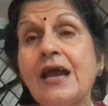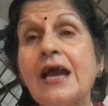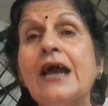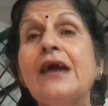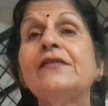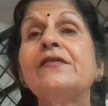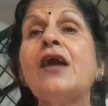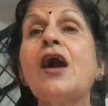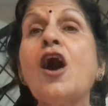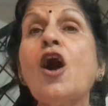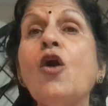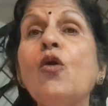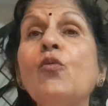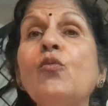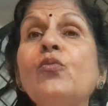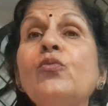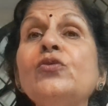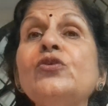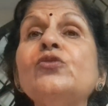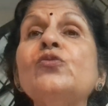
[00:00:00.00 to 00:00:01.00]
and
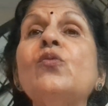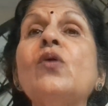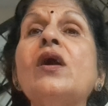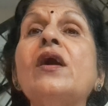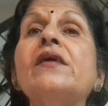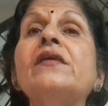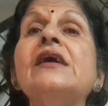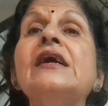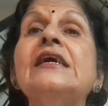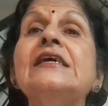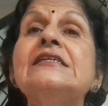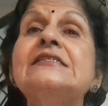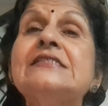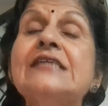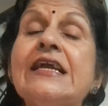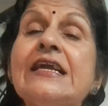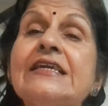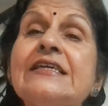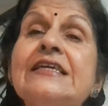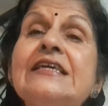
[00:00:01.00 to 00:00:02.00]
how you are
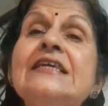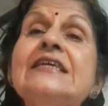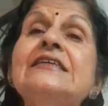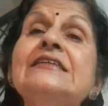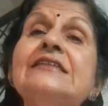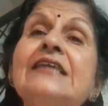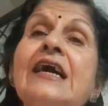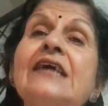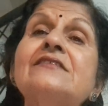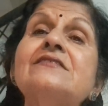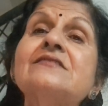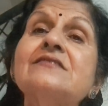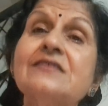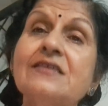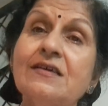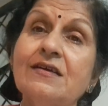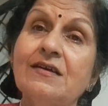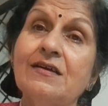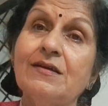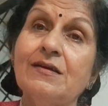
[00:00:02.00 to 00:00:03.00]
taking that
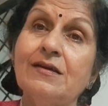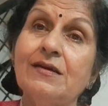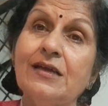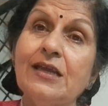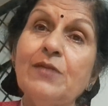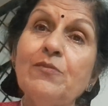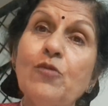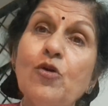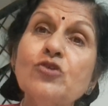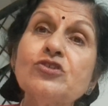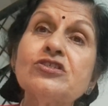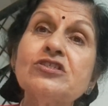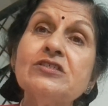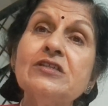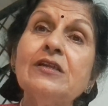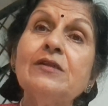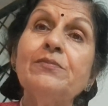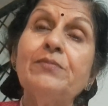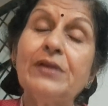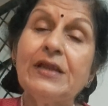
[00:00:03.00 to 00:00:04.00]

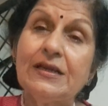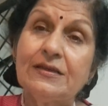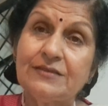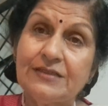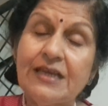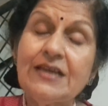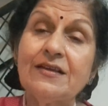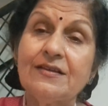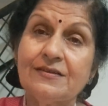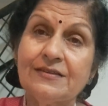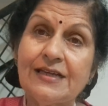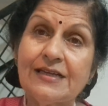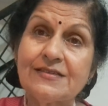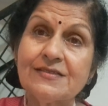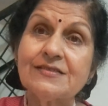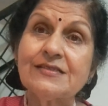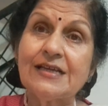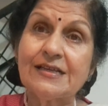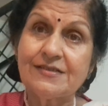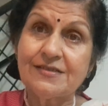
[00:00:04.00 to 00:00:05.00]
emotional thing, that
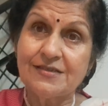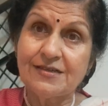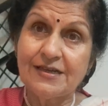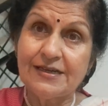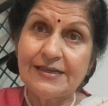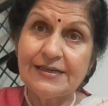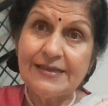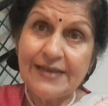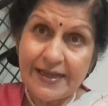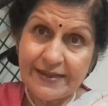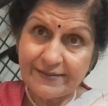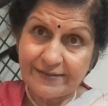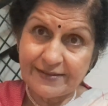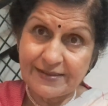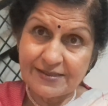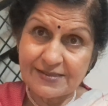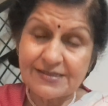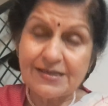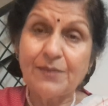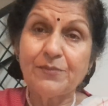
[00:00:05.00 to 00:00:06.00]
is that
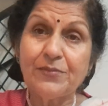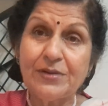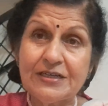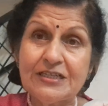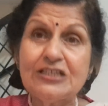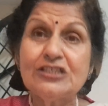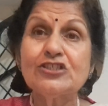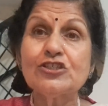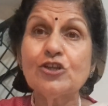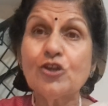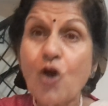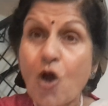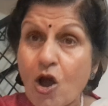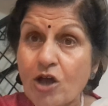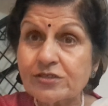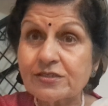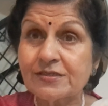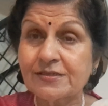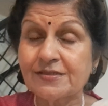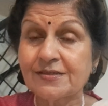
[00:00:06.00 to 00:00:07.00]
death, somebody's
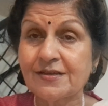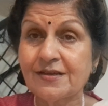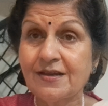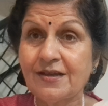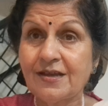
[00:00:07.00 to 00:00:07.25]
loss.